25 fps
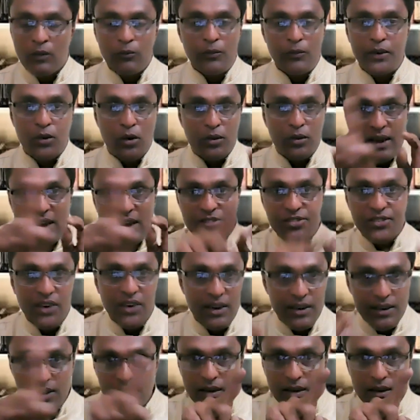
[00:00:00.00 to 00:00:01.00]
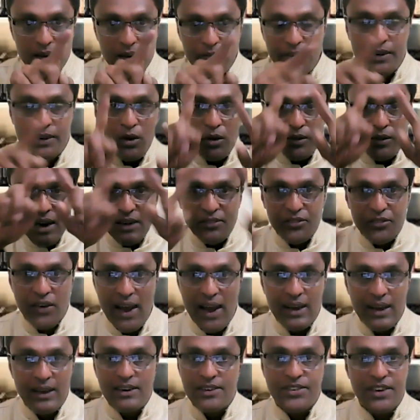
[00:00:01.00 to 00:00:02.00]
we don't have circle, we don't have
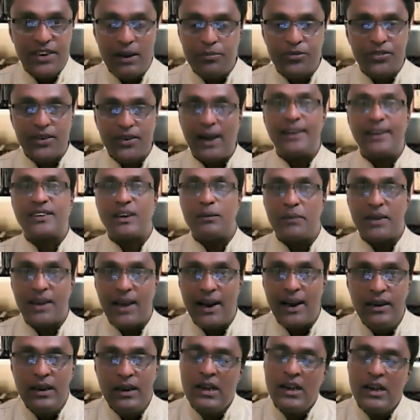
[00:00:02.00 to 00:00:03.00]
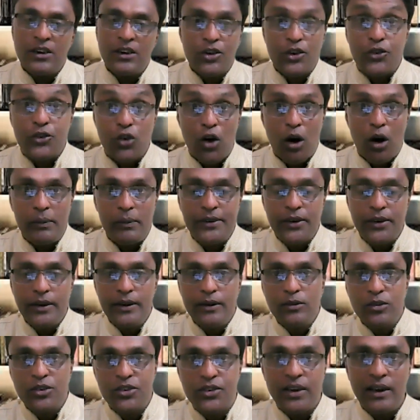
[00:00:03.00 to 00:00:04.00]
triangle shaped sites. Am I right? So geometry
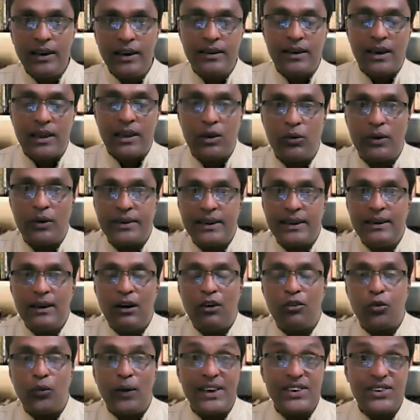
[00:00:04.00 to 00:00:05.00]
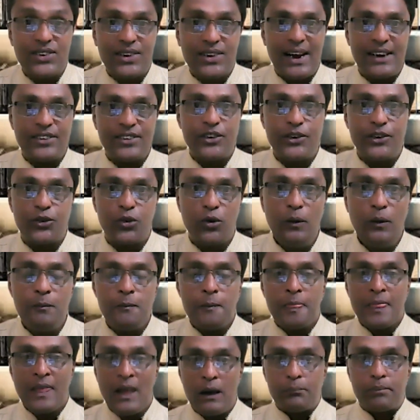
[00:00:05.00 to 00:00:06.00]
used in converting of wastelands into
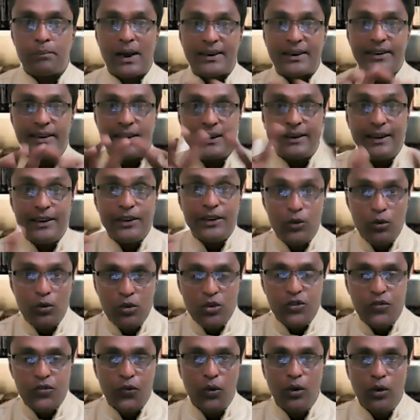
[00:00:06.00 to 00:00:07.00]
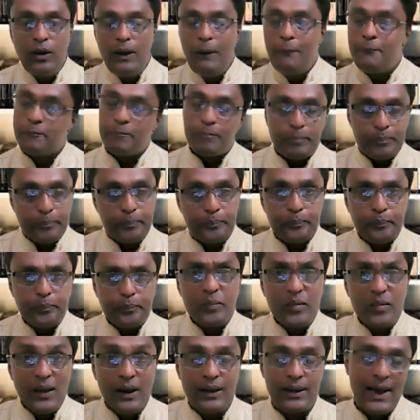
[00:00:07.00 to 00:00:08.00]
practically useful
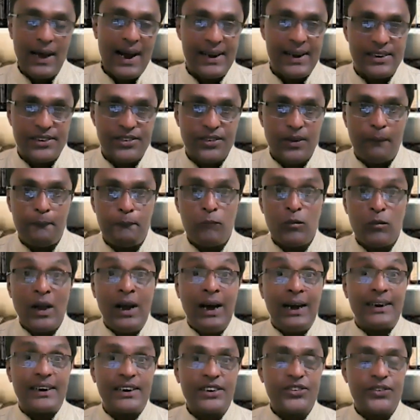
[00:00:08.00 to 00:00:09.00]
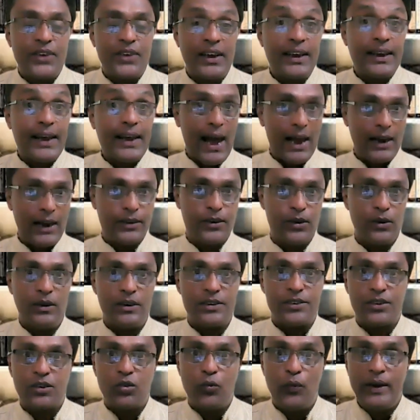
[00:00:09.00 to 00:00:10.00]
lands. Let's take
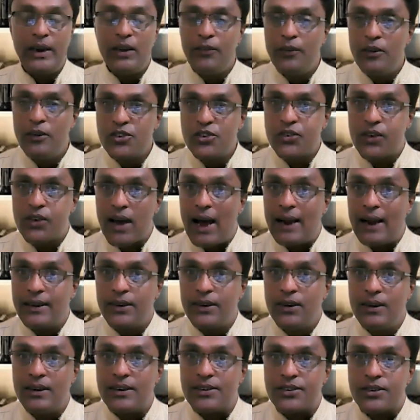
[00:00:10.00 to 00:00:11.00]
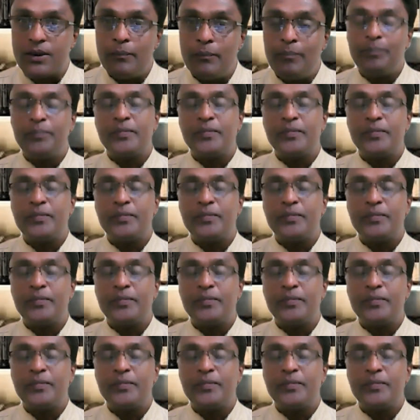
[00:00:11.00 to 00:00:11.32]
calculus. Where do we use calculus?